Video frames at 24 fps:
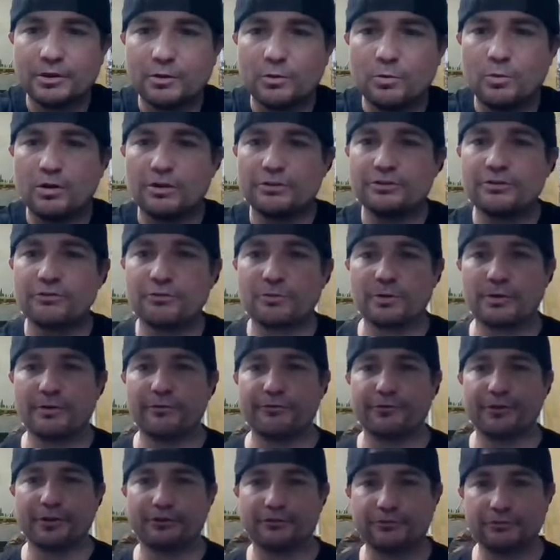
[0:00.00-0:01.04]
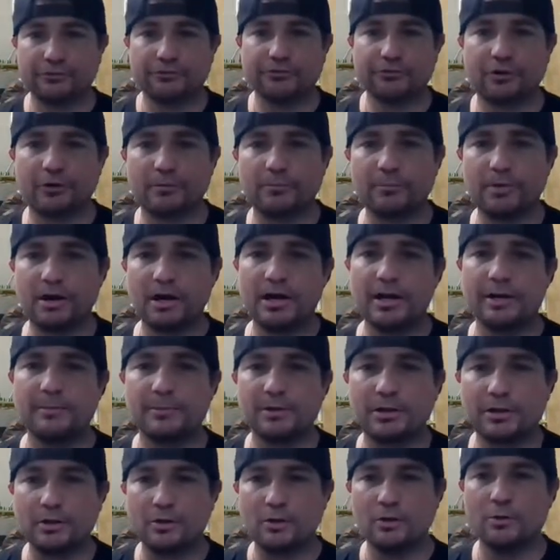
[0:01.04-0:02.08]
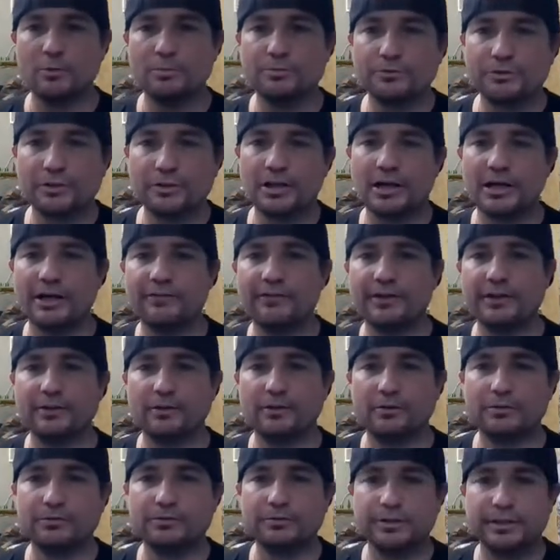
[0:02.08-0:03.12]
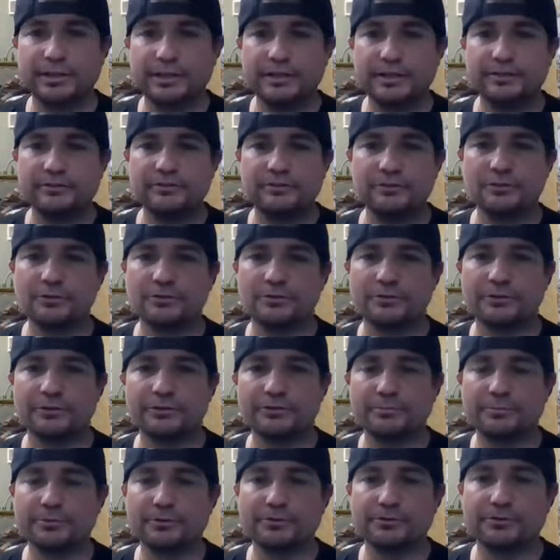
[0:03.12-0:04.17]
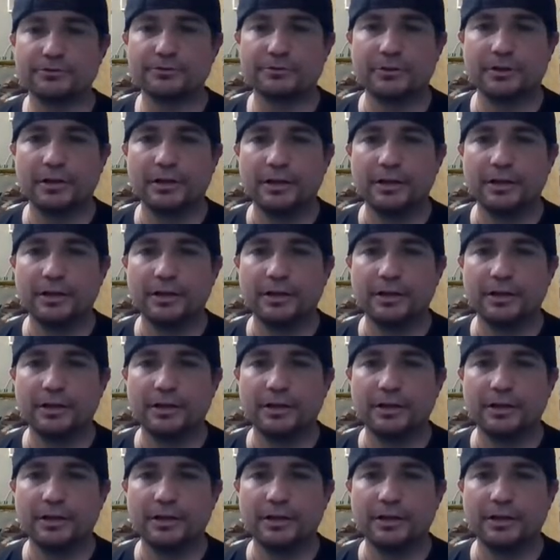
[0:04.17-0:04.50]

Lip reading: Well, there's what I'm fixing to start buying, but I hope to God they don't hit till Christmas.